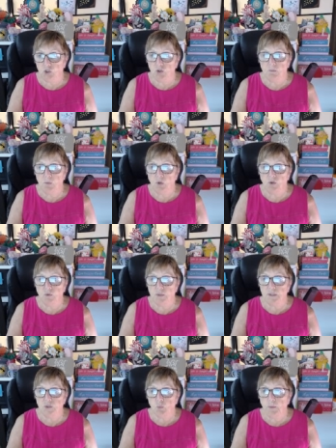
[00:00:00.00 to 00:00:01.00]
tomorrow
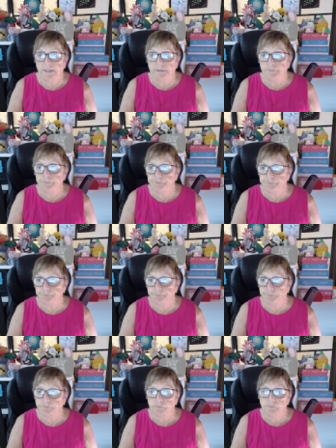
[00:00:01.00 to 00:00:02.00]
as well.
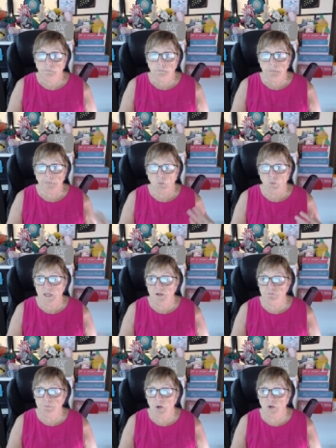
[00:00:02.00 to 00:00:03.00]
We
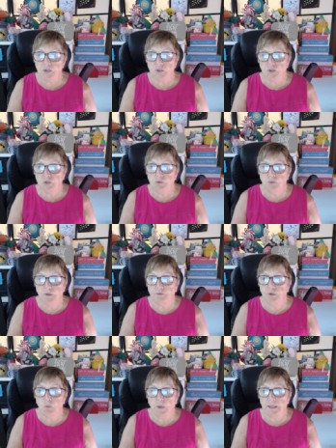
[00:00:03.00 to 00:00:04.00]
have part two of
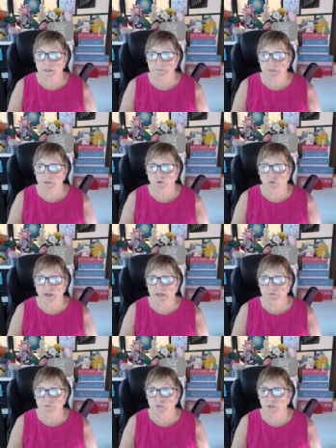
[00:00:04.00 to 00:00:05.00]
our Wake Up and
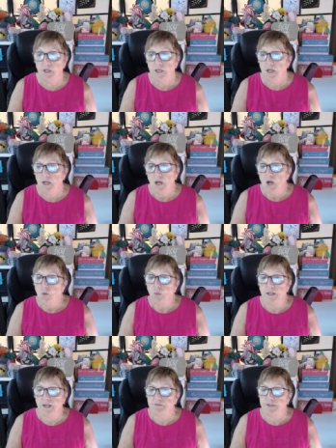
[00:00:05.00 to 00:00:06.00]
Craft.
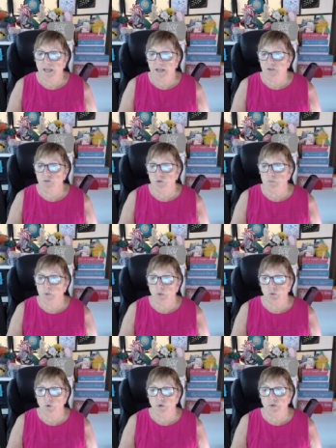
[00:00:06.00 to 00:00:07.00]
We have Catherine
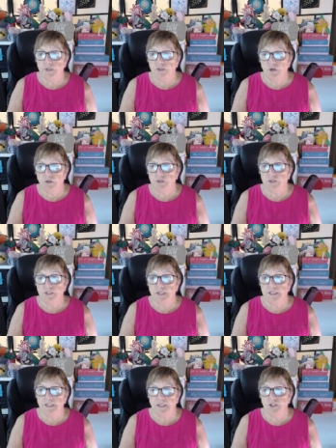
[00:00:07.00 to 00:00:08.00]
McCrory, her
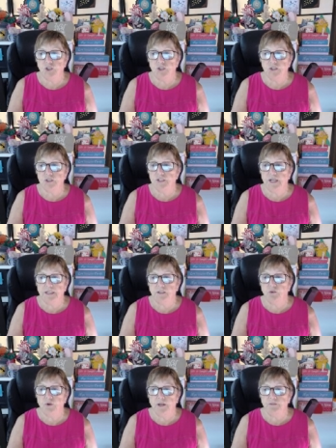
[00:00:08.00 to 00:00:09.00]
staycation style
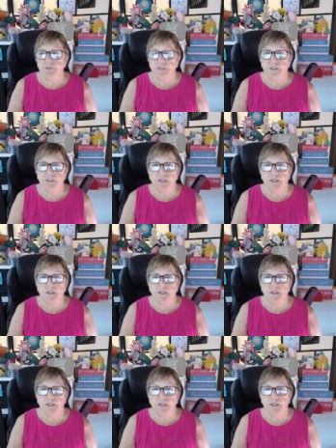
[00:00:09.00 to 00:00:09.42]
crafting,